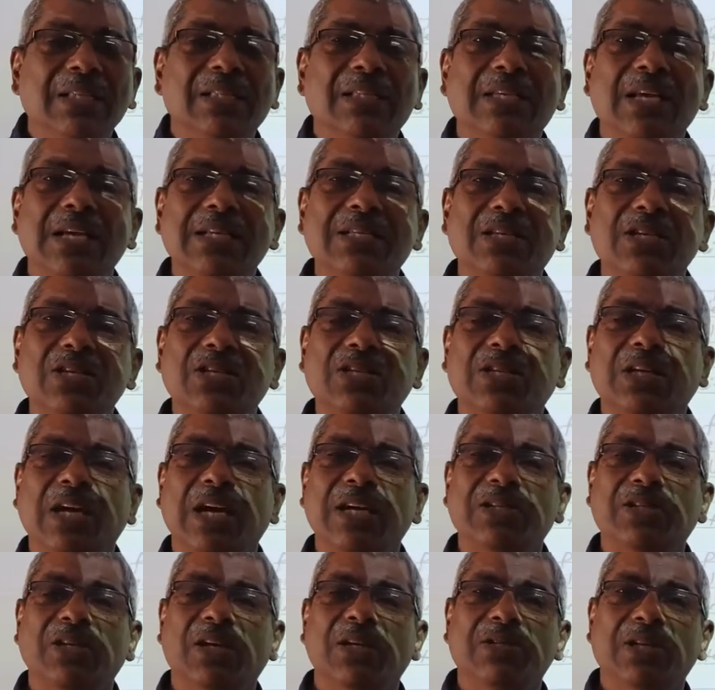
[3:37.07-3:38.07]

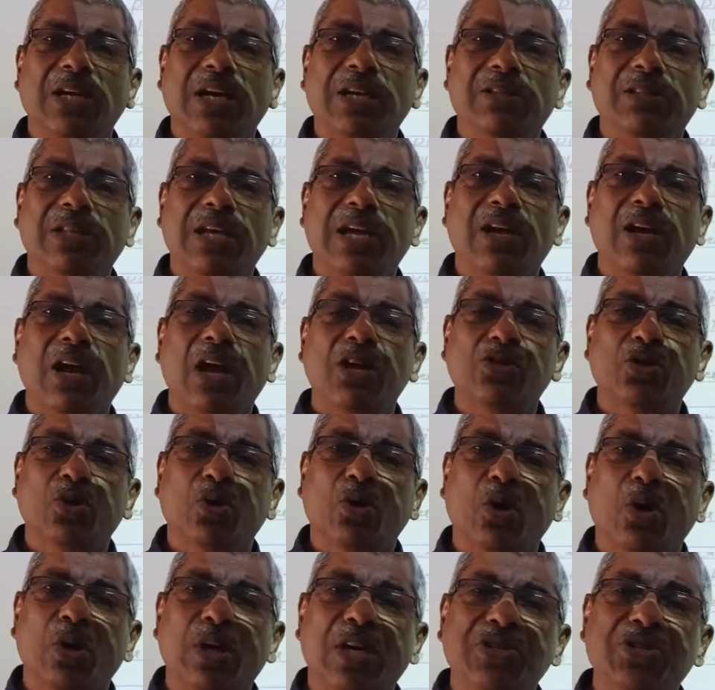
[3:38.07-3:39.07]
They are also
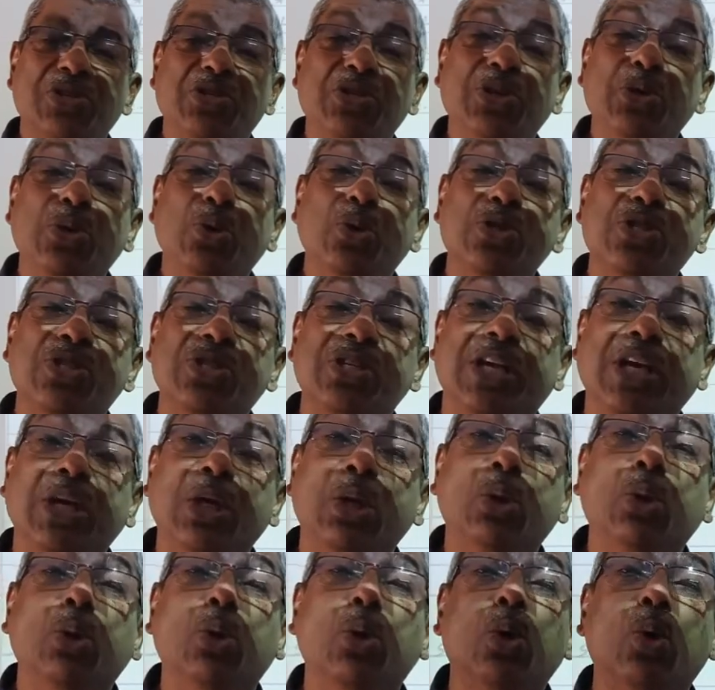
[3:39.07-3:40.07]
called as
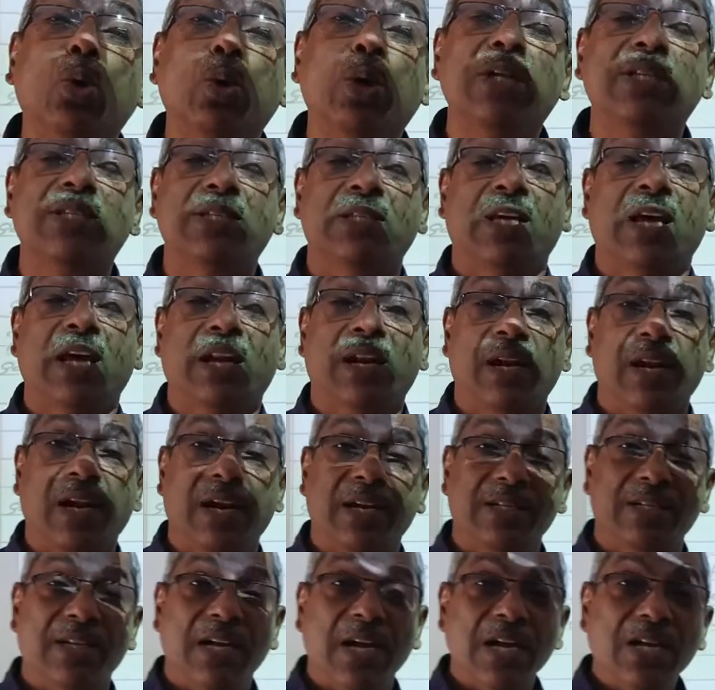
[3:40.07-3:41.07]
geosynchronous
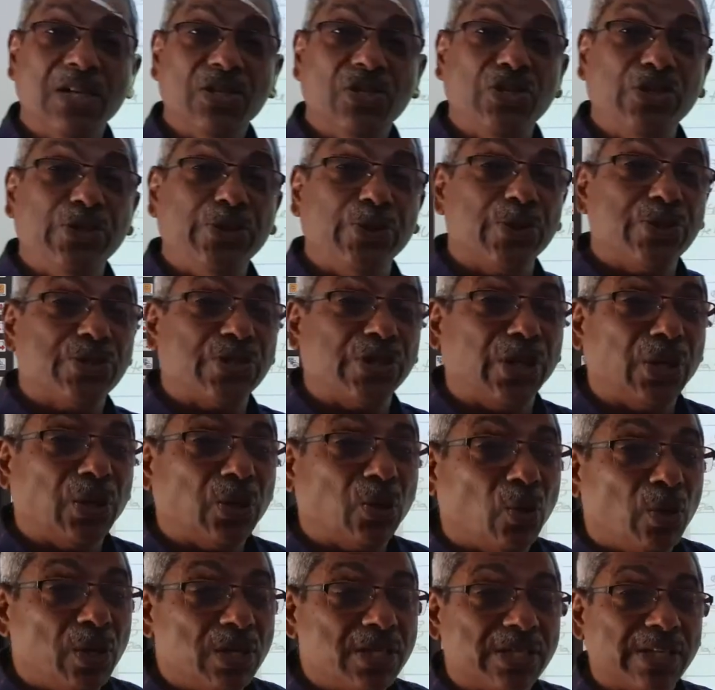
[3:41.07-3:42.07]
satellites.
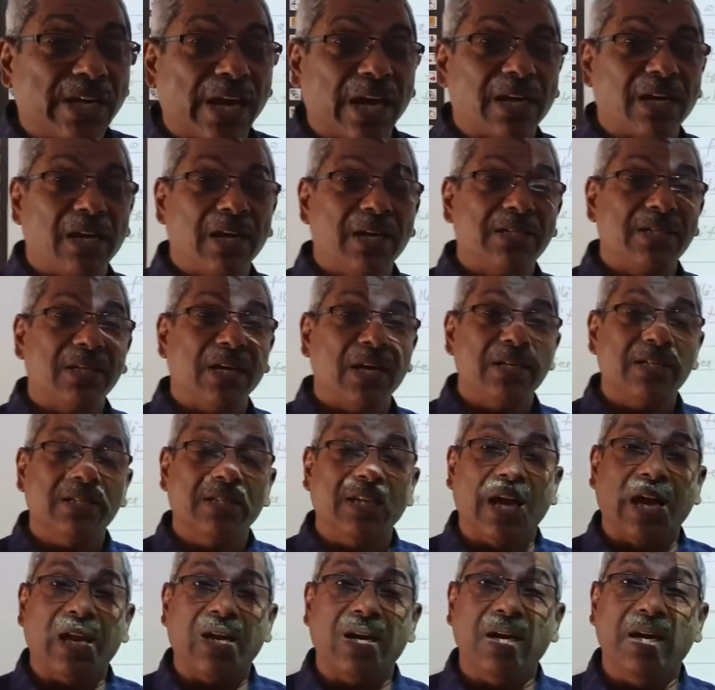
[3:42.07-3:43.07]
Geosynchronous satellites are
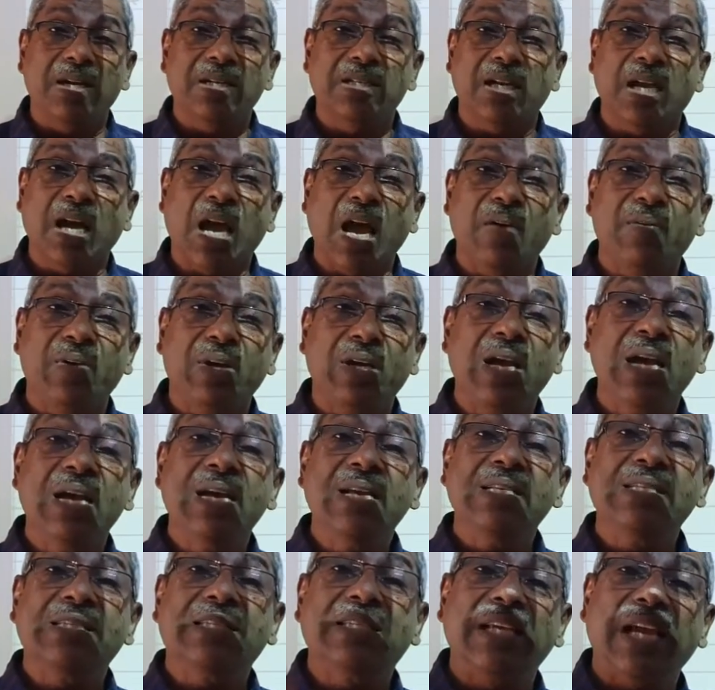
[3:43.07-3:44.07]
satellites having
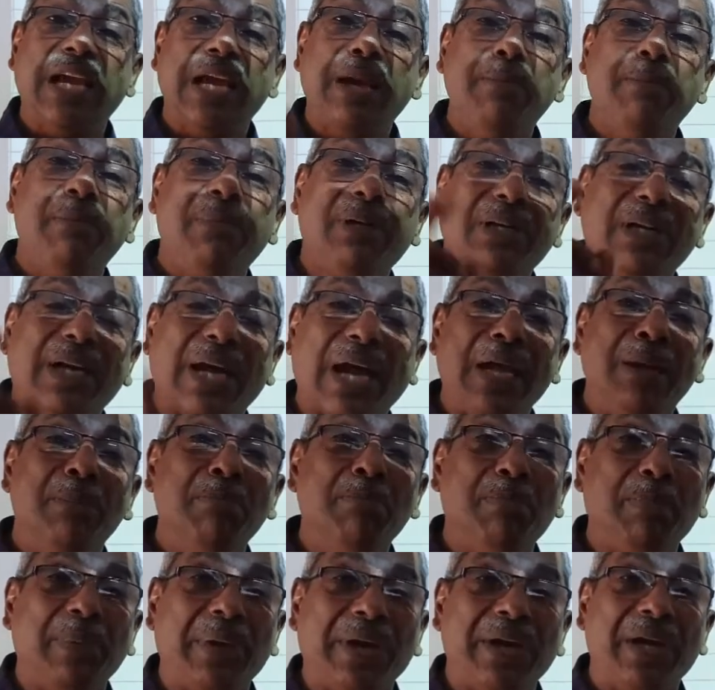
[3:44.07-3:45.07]
same
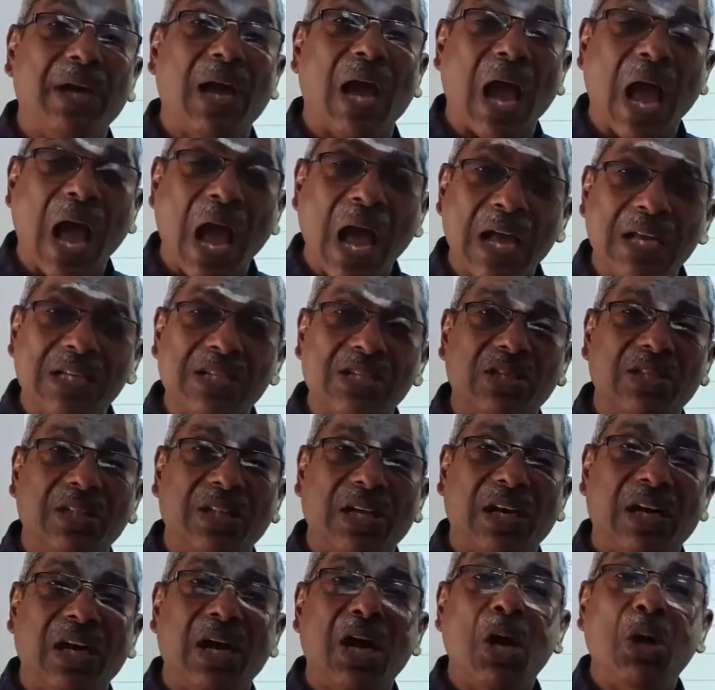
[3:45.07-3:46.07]
time period as
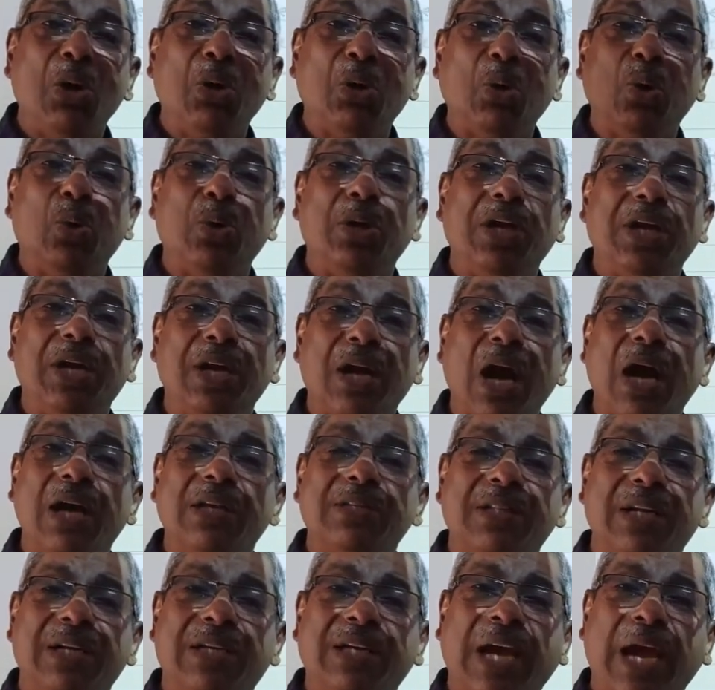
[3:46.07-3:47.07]

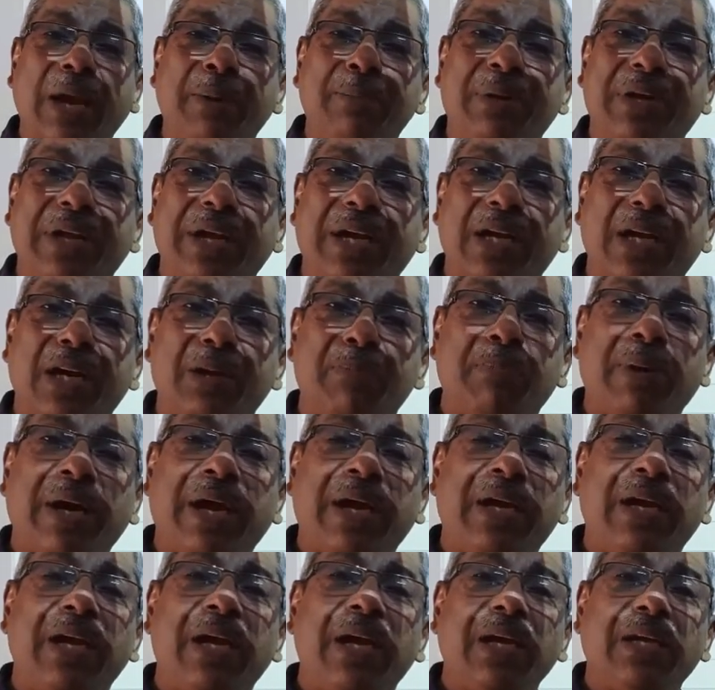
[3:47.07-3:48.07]
the time taken
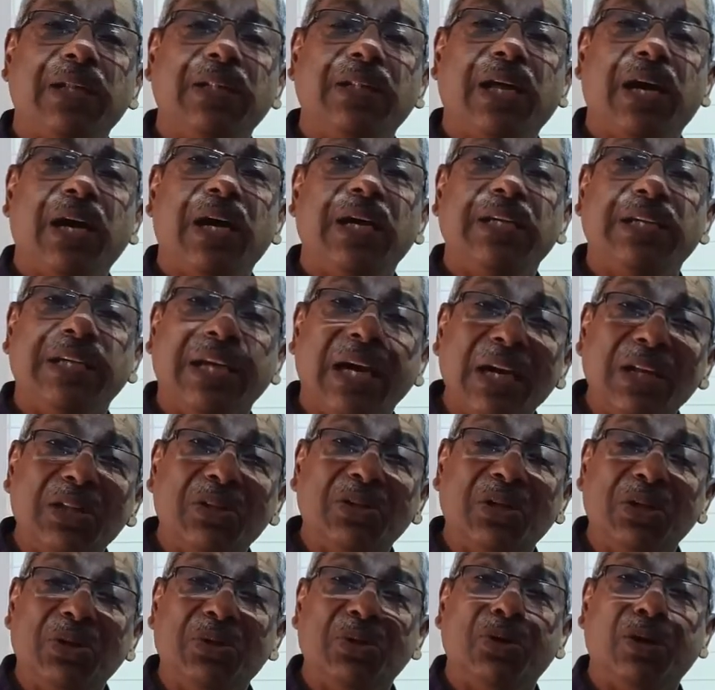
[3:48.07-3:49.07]
by the earth
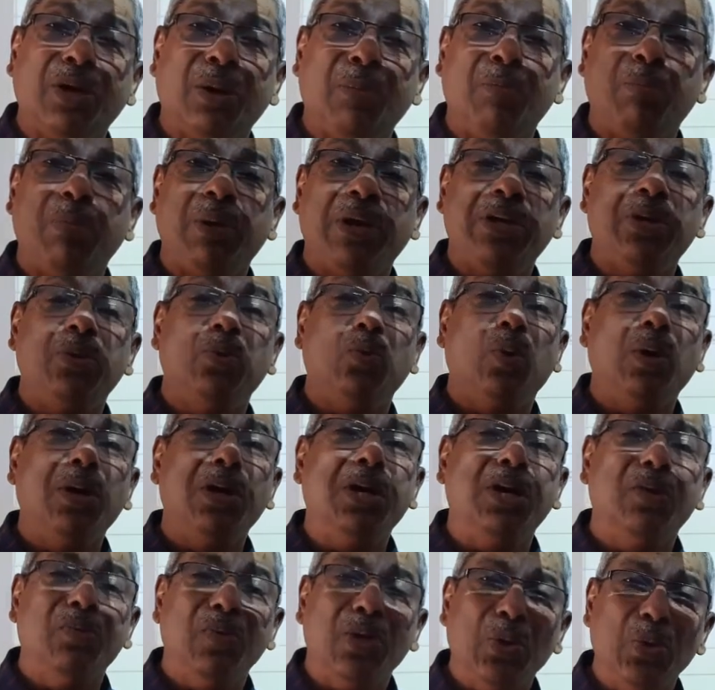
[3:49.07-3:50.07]
to complete one
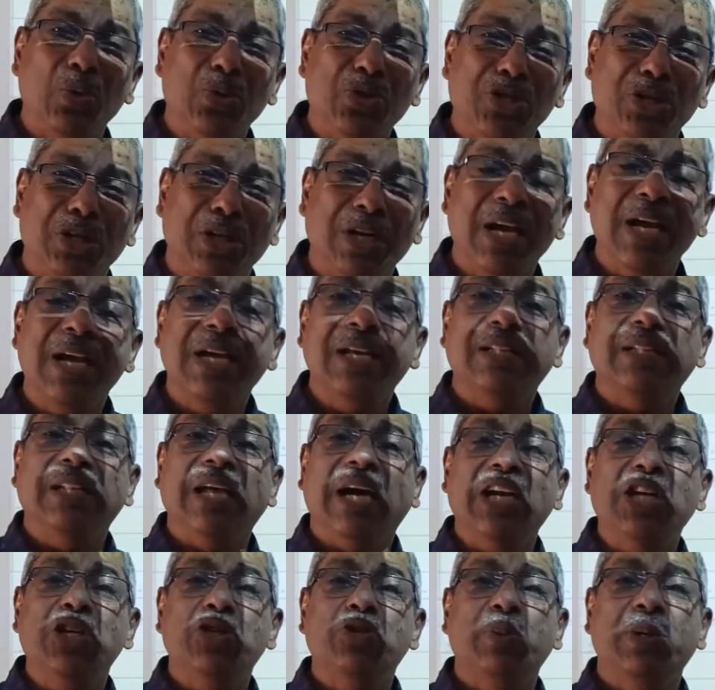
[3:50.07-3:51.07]
revolution.
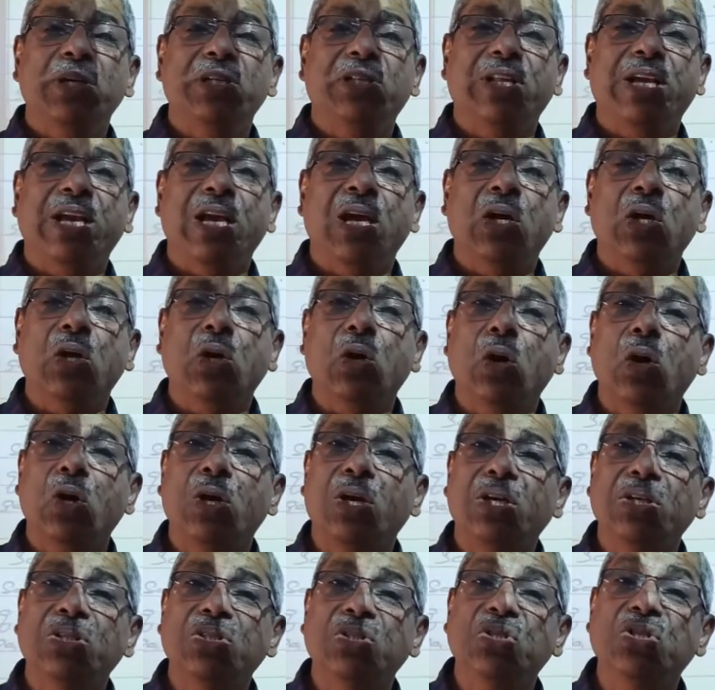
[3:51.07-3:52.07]
That is why they are called
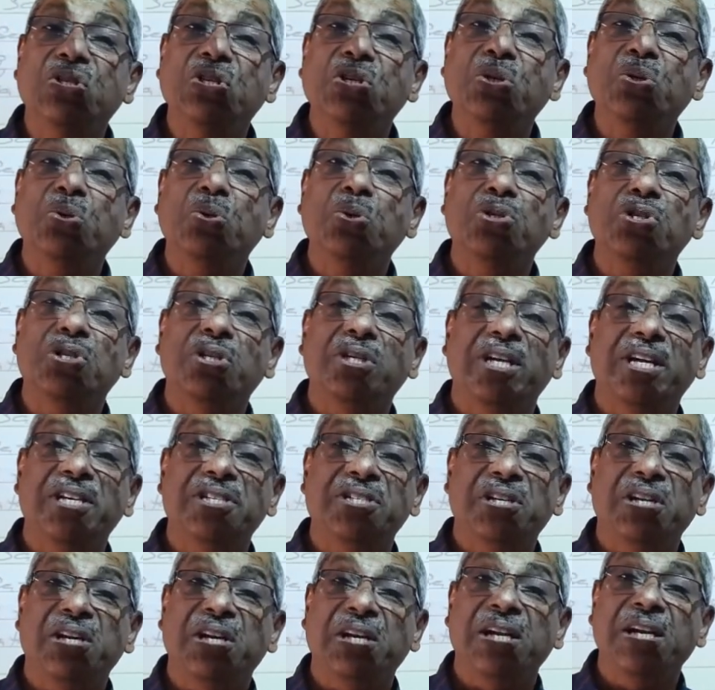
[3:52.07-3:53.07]

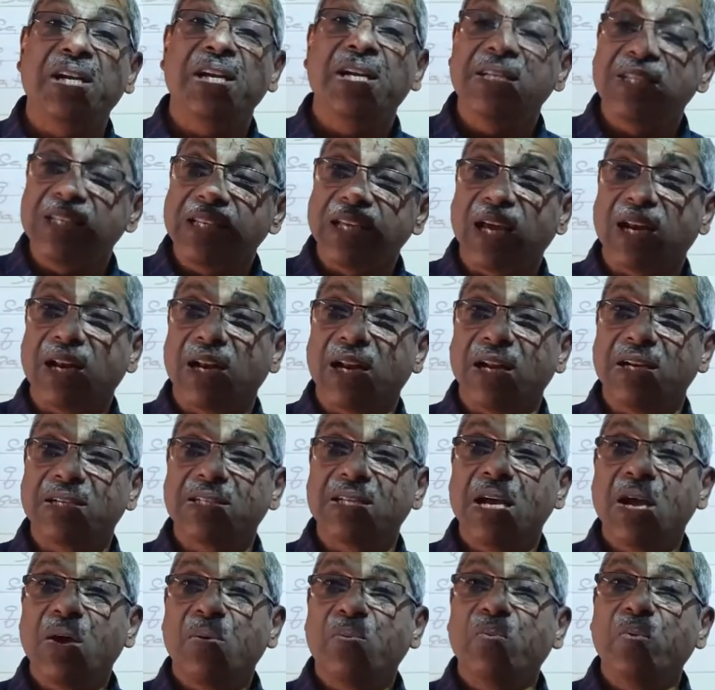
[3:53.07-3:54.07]
geostationary satellites.
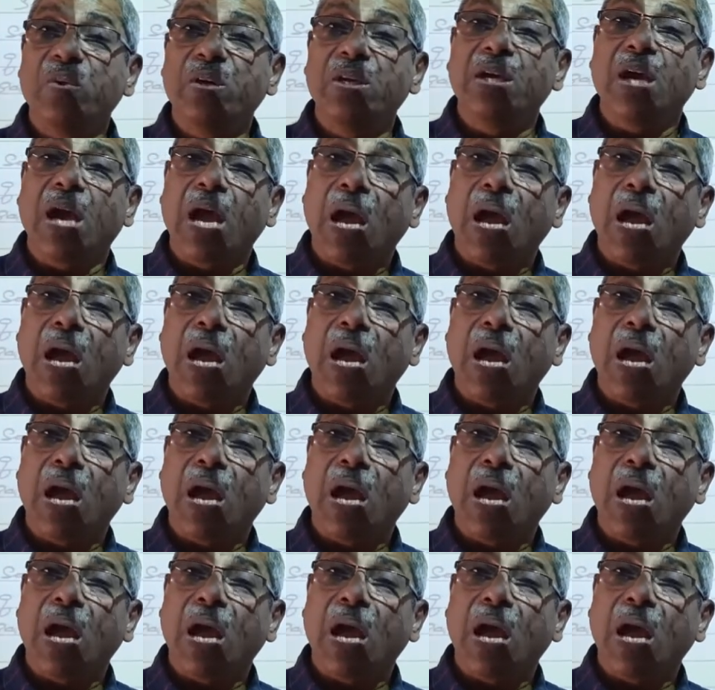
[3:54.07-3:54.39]
We